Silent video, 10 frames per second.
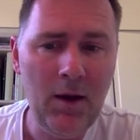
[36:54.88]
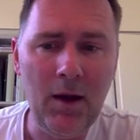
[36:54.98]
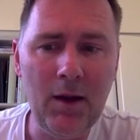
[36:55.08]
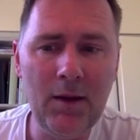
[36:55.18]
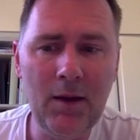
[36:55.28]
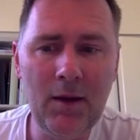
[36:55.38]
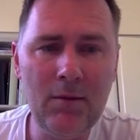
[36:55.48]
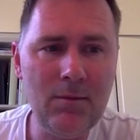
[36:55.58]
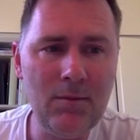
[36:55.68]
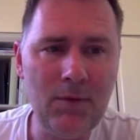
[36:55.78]
And
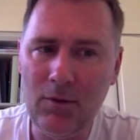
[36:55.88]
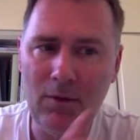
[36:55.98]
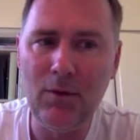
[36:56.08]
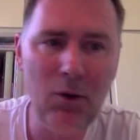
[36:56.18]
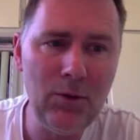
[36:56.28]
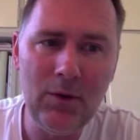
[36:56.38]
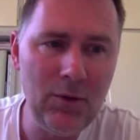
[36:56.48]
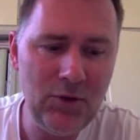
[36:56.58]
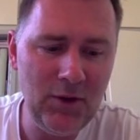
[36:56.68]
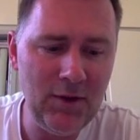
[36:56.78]
then, so
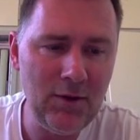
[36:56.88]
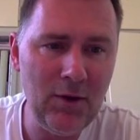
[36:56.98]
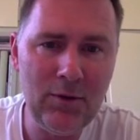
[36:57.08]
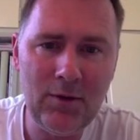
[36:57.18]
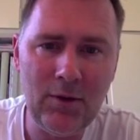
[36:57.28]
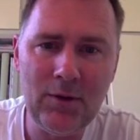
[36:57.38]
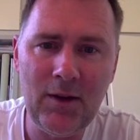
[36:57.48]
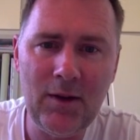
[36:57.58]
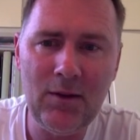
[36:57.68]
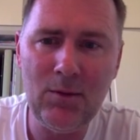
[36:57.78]
no cheating. Don't
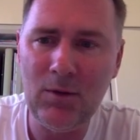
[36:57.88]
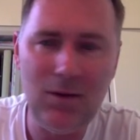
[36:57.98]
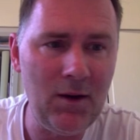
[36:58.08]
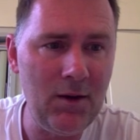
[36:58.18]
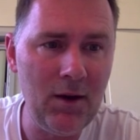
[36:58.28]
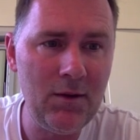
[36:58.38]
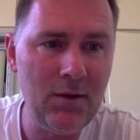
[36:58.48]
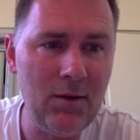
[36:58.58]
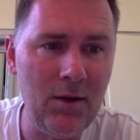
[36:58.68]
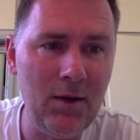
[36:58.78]
take these ones here,
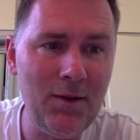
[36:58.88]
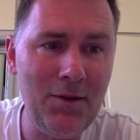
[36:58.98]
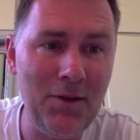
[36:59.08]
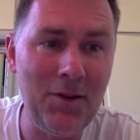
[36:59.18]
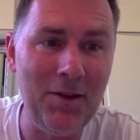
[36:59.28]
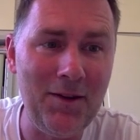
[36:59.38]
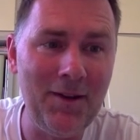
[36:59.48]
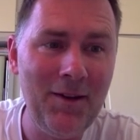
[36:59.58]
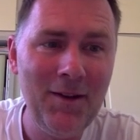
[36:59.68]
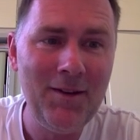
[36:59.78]
yeah?
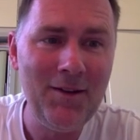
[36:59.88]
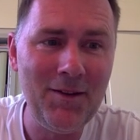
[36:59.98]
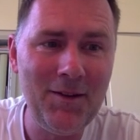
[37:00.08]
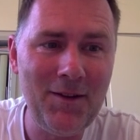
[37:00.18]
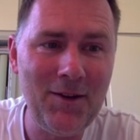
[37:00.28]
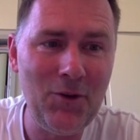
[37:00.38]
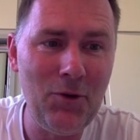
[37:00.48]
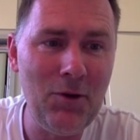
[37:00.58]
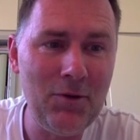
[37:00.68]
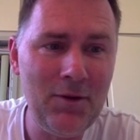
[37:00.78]
get your
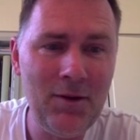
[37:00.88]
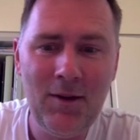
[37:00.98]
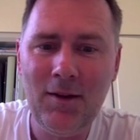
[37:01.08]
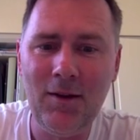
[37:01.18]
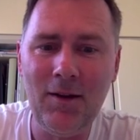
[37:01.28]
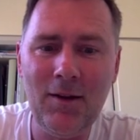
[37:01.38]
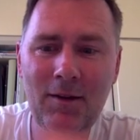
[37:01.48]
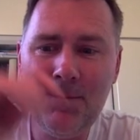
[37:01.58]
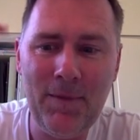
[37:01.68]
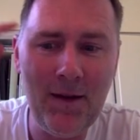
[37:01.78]
own.
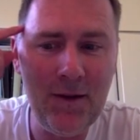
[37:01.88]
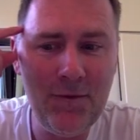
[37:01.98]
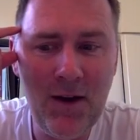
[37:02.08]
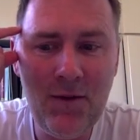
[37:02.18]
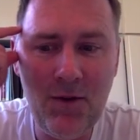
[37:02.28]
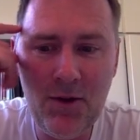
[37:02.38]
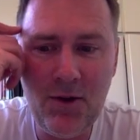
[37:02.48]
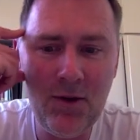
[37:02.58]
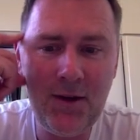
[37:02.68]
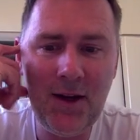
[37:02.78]
And five other
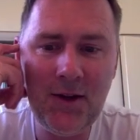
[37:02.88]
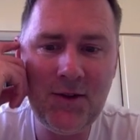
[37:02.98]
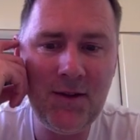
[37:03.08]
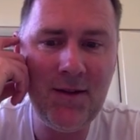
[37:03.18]
collocations